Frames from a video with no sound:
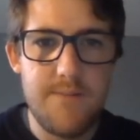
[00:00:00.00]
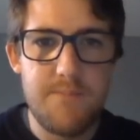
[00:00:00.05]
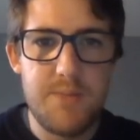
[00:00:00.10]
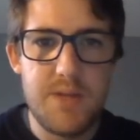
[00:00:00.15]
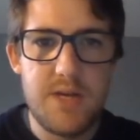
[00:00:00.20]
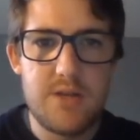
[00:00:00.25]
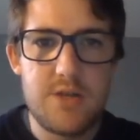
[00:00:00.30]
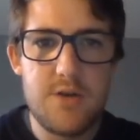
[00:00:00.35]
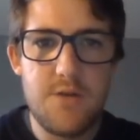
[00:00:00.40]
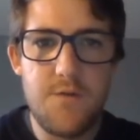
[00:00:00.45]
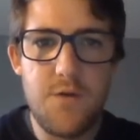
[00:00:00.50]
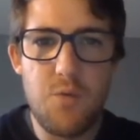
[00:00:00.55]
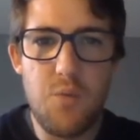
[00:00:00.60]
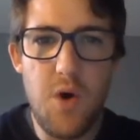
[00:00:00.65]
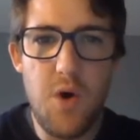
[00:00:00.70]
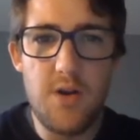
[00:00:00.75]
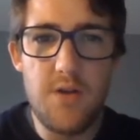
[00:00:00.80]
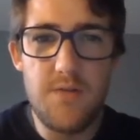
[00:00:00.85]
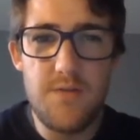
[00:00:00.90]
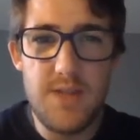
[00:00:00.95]
So for
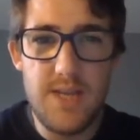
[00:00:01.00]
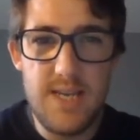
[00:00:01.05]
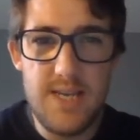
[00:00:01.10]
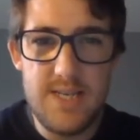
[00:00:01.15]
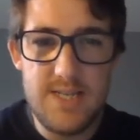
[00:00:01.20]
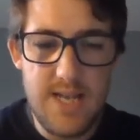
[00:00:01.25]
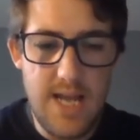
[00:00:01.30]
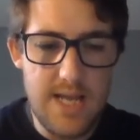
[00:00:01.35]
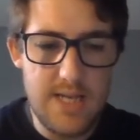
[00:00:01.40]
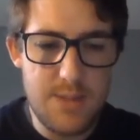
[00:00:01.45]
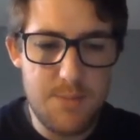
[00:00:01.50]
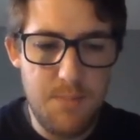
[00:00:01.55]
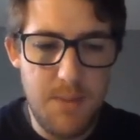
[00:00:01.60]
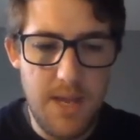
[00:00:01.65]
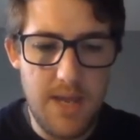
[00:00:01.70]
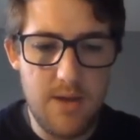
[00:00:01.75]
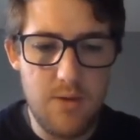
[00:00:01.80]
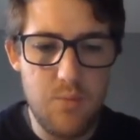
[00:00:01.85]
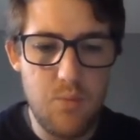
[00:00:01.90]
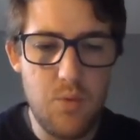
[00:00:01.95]
one of these, let's
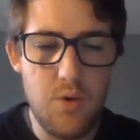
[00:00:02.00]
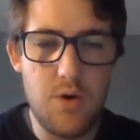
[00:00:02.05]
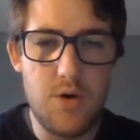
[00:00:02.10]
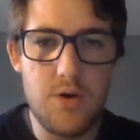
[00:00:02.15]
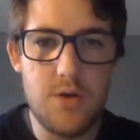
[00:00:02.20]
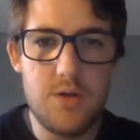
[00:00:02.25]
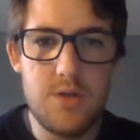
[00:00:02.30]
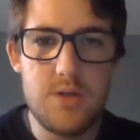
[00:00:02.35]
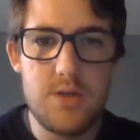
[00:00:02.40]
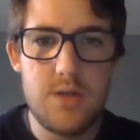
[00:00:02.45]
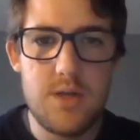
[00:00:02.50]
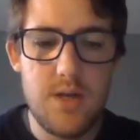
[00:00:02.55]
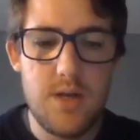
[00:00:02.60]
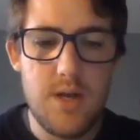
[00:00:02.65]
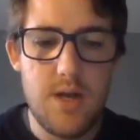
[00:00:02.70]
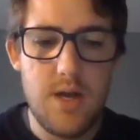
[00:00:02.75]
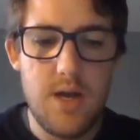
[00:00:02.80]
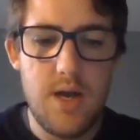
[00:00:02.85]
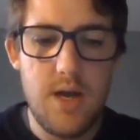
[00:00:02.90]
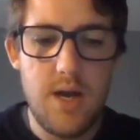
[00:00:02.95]
pick wood.
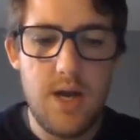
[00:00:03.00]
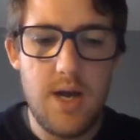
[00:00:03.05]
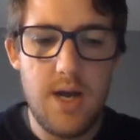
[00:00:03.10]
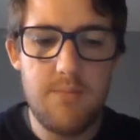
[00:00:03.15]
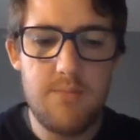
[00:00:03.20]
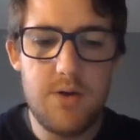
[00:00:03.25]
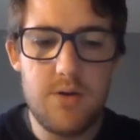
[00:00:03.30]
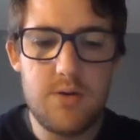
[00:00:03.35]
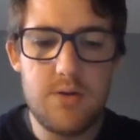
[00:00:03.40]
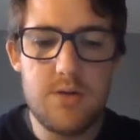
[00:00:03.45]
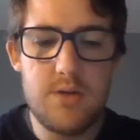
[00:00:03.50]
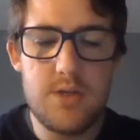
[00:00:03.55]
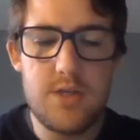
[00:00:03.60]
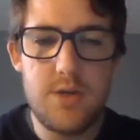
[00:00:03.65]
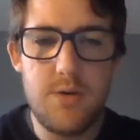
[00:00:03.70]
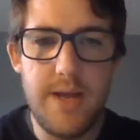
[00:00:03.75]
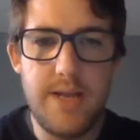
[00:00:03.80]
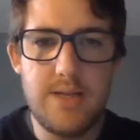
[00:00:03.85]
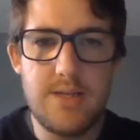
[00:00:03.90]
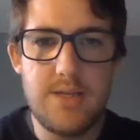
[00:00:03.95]
I'm not going
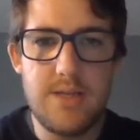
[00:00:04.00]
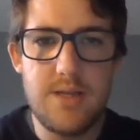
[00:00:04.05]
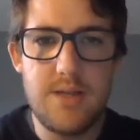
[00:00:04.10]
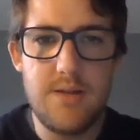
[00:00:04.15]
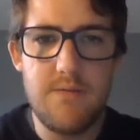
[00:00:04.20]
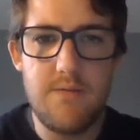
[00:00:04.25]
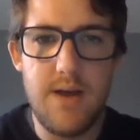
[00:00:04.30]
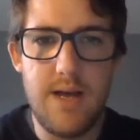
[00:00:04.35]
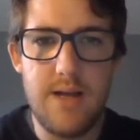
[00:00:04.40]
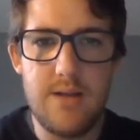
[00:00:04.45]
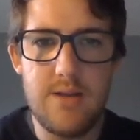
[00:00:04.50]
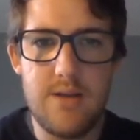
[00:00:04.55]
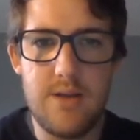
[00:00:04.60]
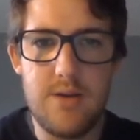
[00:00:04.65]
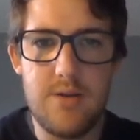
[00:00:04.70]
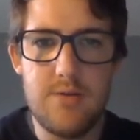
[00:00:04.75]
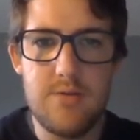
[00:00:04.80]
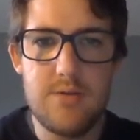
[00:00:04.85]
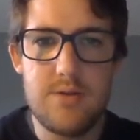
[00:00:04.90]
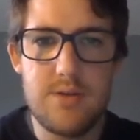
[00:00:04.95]
to enter the
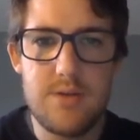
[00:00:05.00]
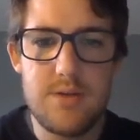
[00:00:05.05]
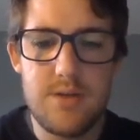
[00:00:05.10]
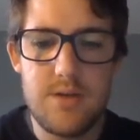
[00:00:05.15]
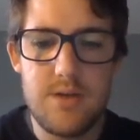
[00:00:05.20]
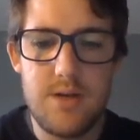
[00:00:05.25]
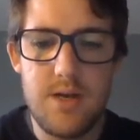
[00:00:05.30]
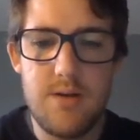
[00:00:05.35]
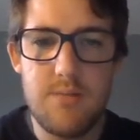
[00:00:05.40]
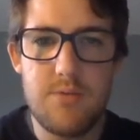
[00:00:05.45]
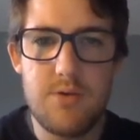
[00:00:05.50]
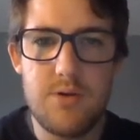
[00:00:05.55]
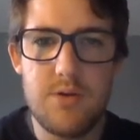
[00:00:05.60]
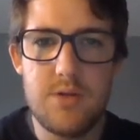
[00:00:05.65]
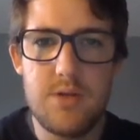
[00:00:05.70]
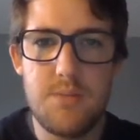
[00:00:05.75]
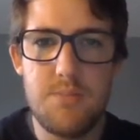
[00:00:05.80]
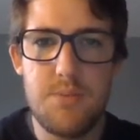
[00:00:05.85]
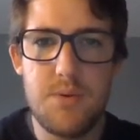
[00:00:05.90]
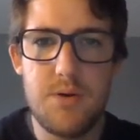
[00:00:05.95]
values. I'm going
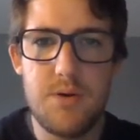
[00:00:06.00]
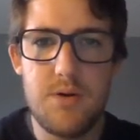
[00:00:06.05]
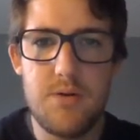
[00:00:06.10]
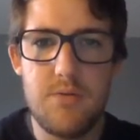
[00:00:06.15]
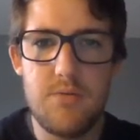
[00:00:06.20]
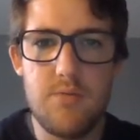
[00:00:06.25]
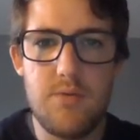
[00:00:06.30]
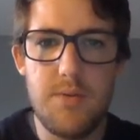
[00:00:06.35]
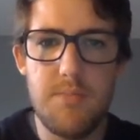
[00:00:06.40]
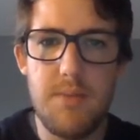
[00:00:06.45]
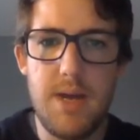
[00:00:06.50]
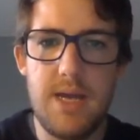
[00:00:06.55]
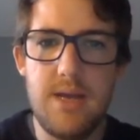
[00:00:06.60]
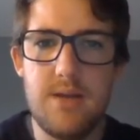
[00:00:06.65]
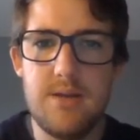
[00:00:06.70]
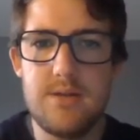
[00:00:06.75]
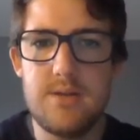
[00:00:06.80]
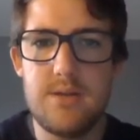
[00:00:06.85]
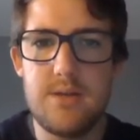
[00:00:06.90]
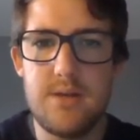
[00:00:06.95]
to put
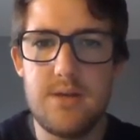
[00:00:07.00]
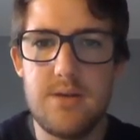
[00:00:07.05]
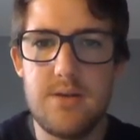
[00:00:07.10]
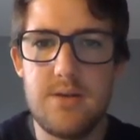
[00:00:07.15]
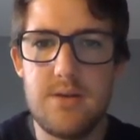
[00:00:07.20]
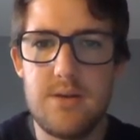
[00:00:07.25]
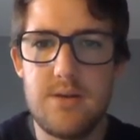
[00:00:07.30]
remainder